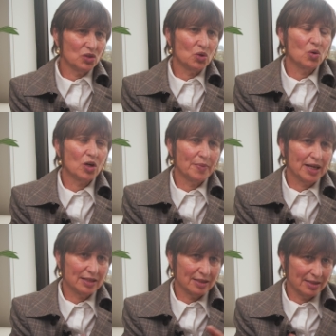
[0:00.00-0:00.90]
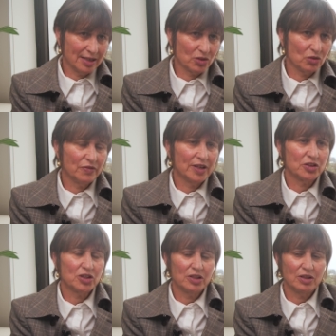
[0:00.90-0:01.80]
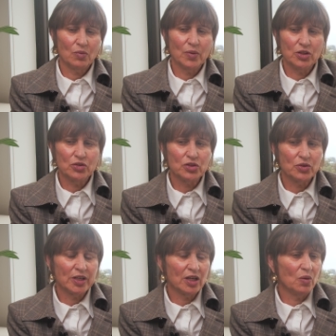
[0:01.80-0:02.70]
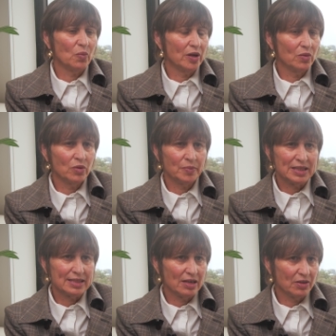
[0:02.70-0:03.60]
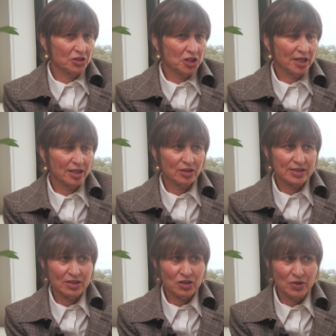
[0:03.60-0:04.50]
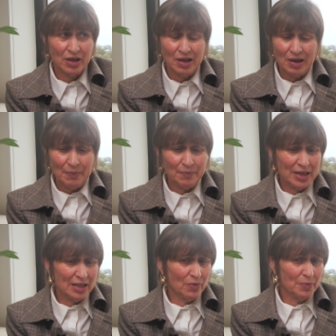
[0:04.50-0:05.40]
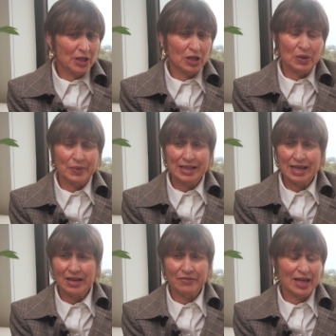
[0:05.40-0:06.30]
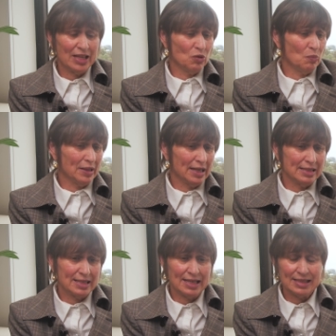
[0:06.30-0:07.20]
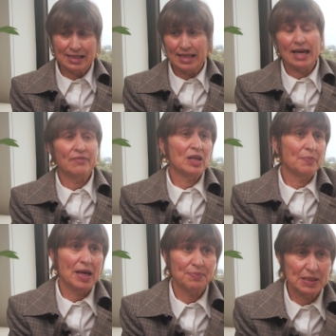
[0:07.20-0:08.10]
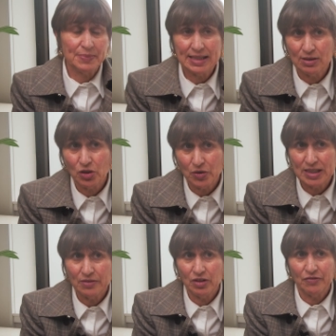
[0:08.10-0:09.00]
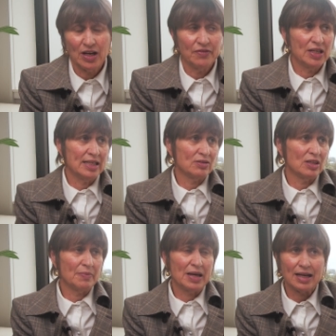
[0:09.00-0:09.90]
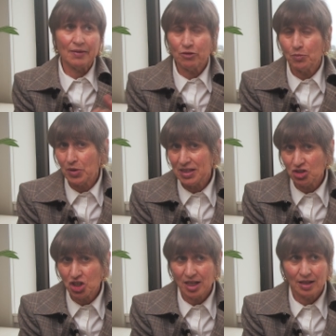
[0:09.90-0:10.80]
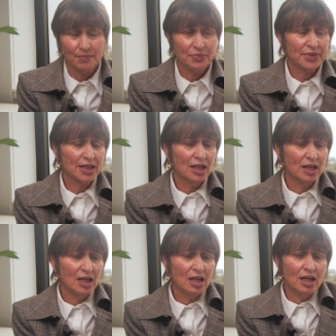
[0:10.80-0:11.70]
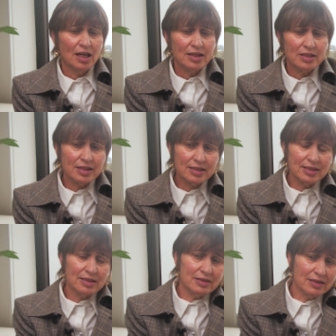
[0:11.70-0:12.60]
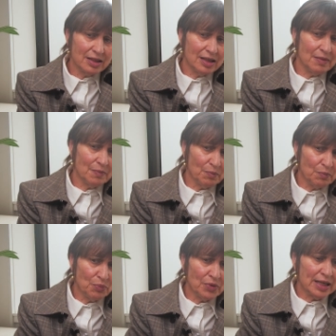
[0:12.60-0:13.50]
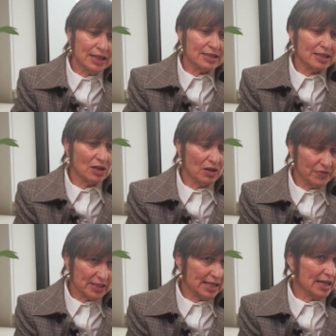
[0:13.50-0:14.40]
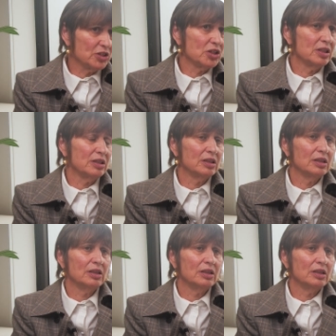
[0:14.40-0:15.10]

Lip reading: talk about sexual function, when you're doing a well woman's health check, because I know many women go and have annual blood tests and they have their pap smears, although it's every 5 years, or they might come for a breast check, just bring into the conversation,